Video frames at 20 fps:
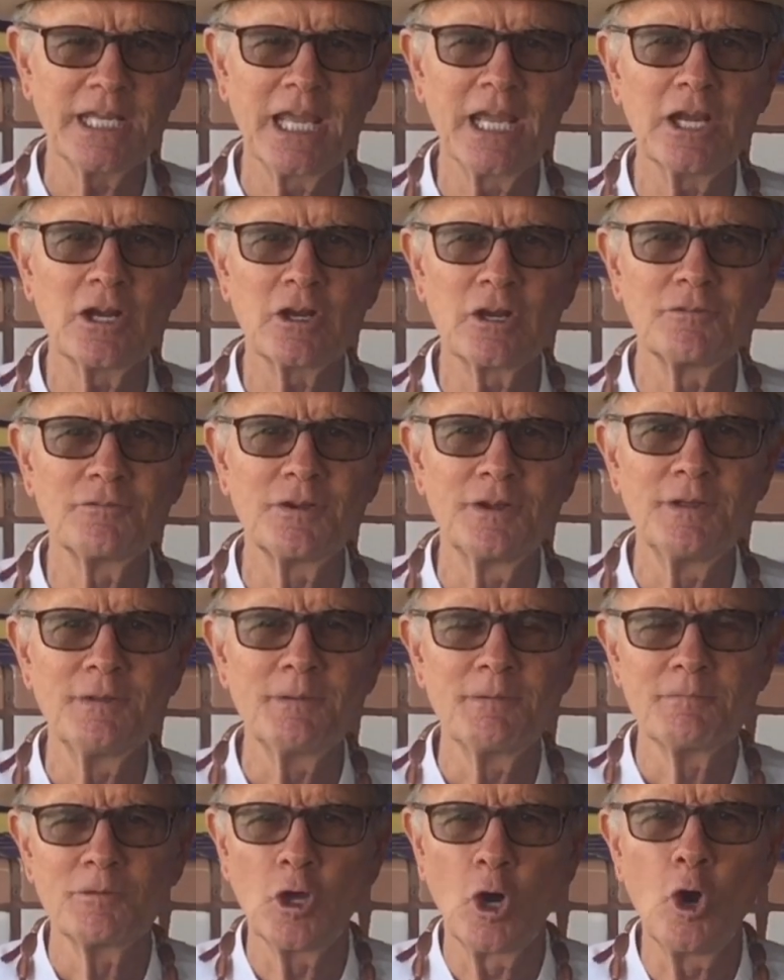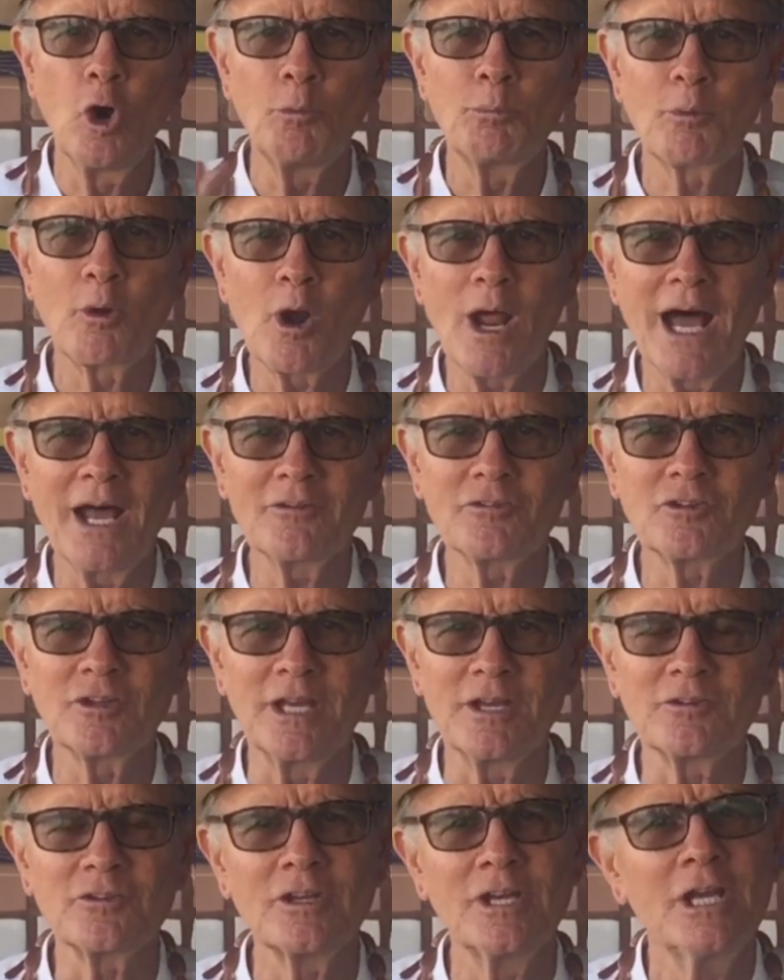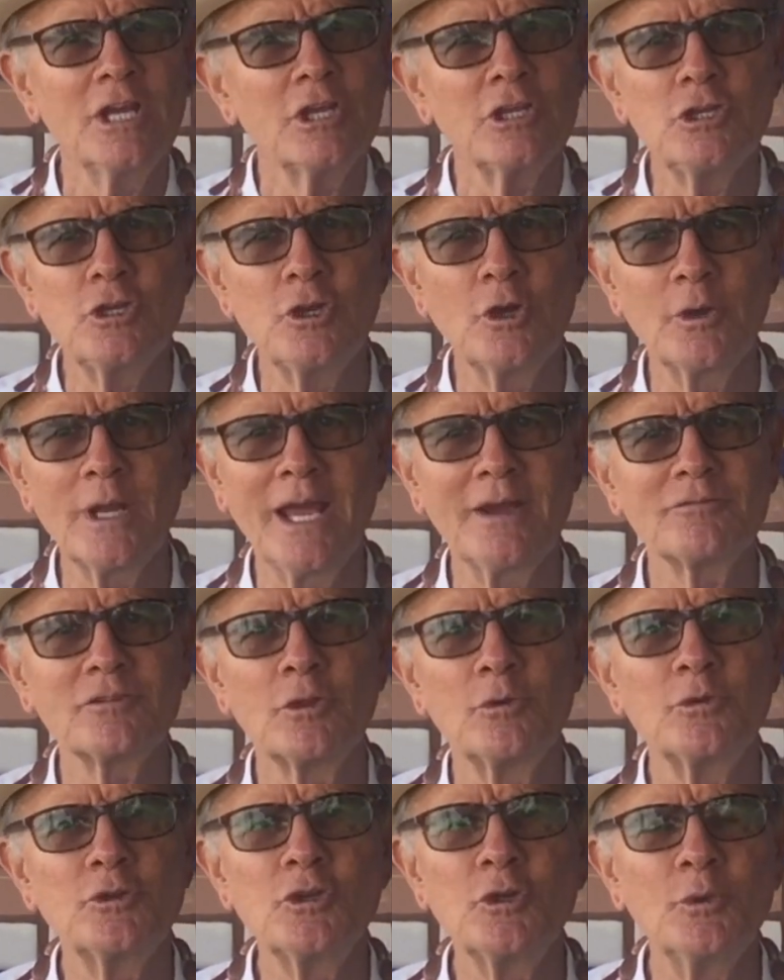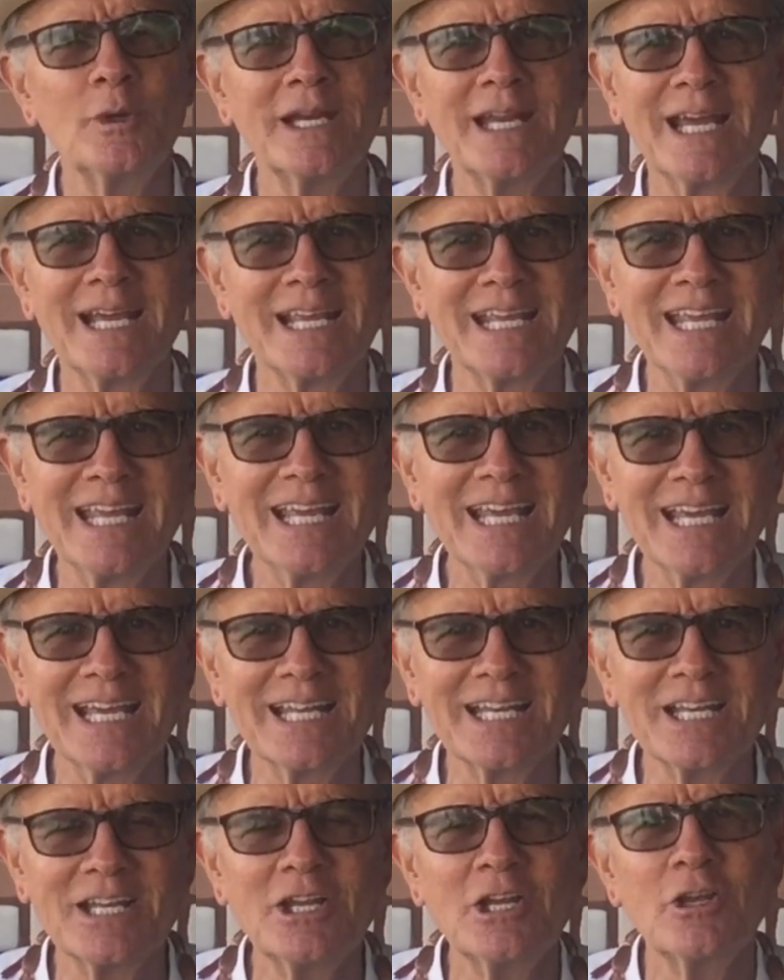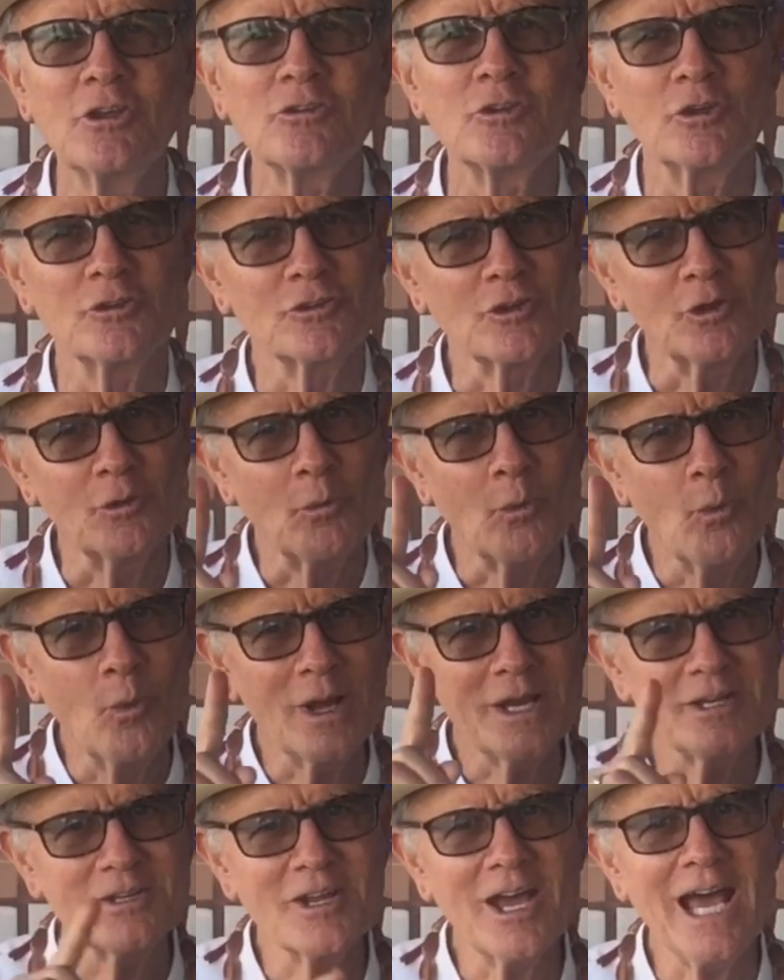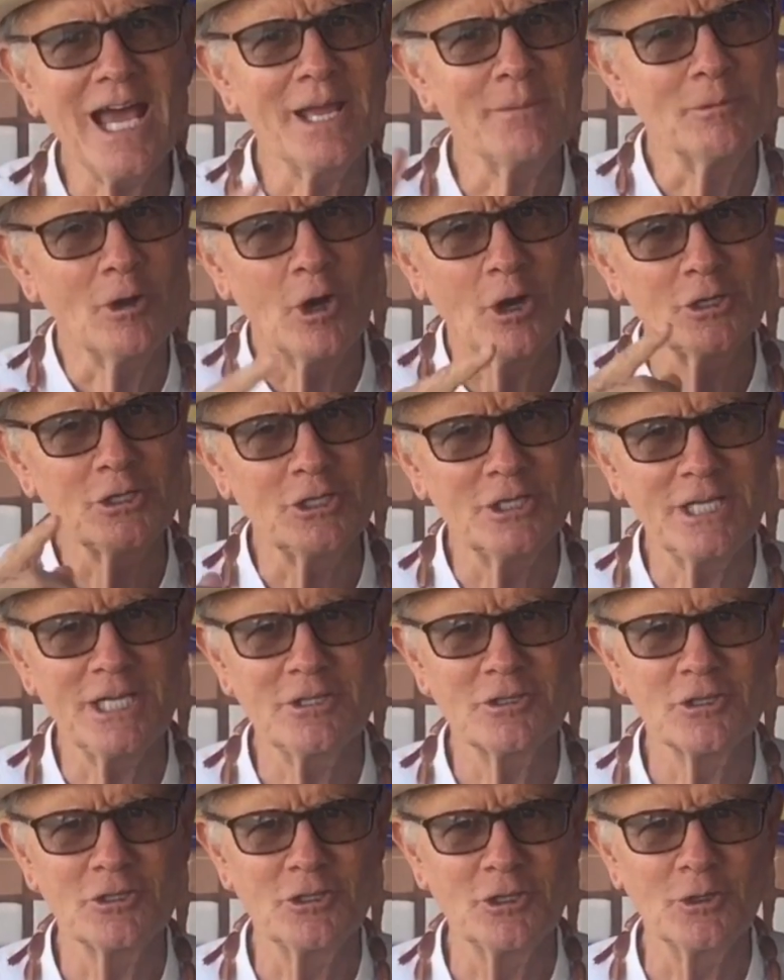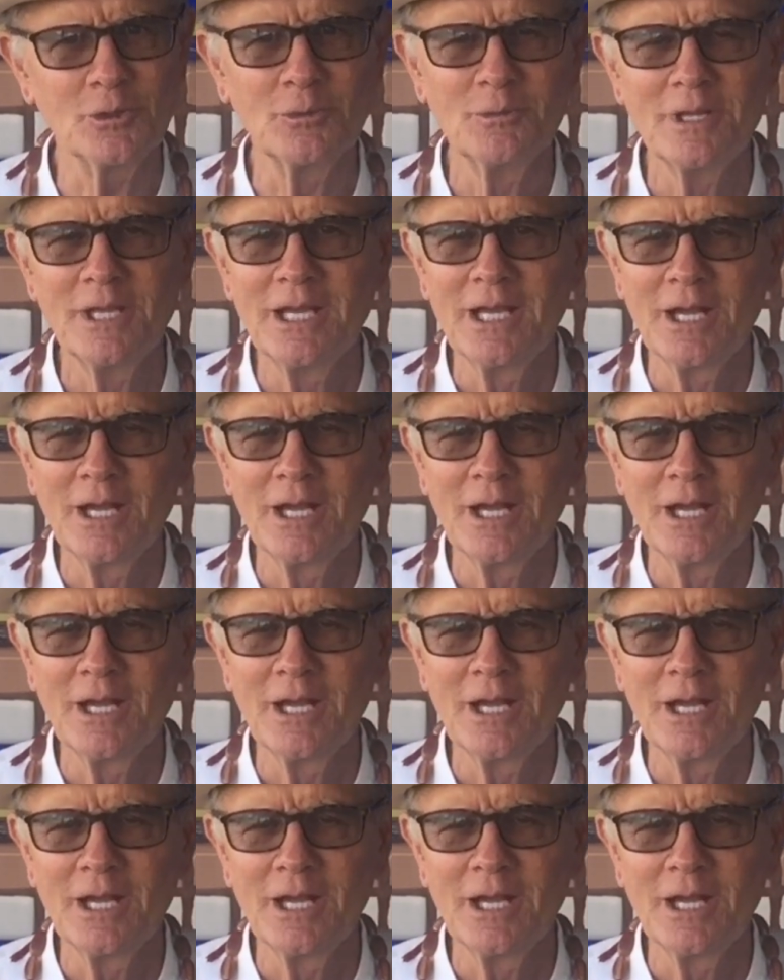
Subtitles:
care of the whole process, you don't have to do it again. So it's a one time, all you need to do.